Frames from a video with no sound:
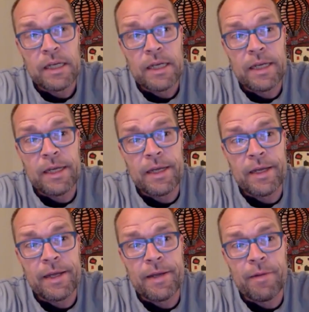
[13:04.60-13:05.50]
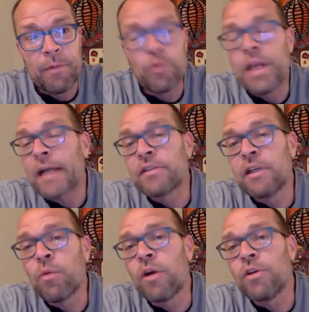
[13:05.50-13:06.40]
And we actually
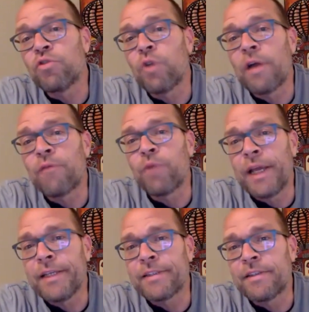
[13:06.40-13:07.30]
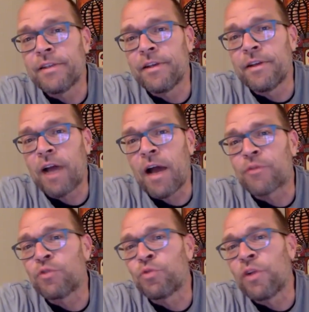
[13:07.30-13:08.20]
wanted to have raised
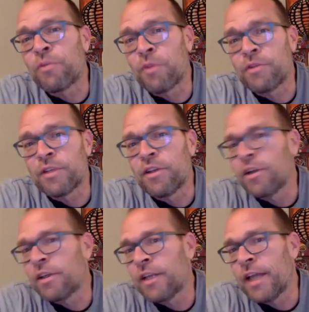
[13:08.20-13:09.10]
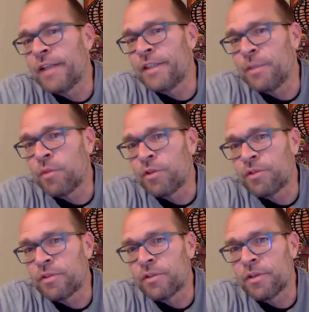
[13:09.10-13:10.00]
after 12 months and not 18
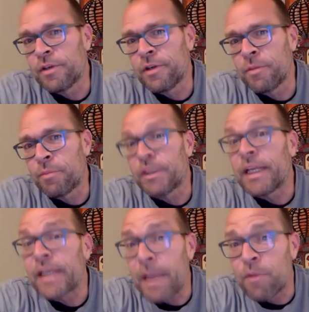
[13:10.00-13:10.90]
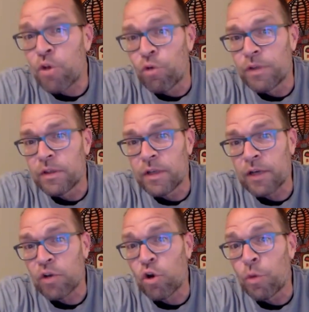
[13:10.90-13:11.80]
months. But then came COVID,
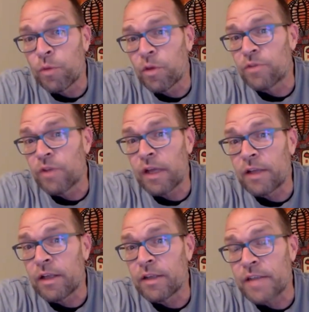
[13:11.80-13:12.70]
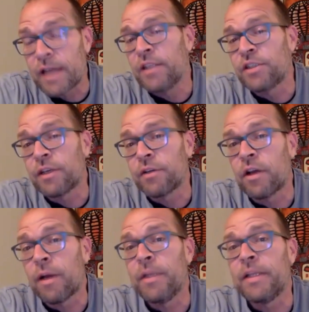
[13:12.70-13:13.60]
and COVID was a challenging.
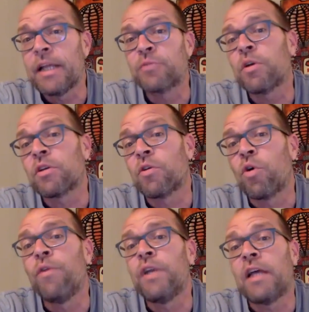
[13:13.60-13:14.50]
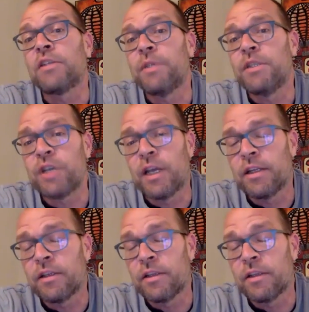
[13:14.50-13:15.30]
I mean, that's what COVID has been challenging.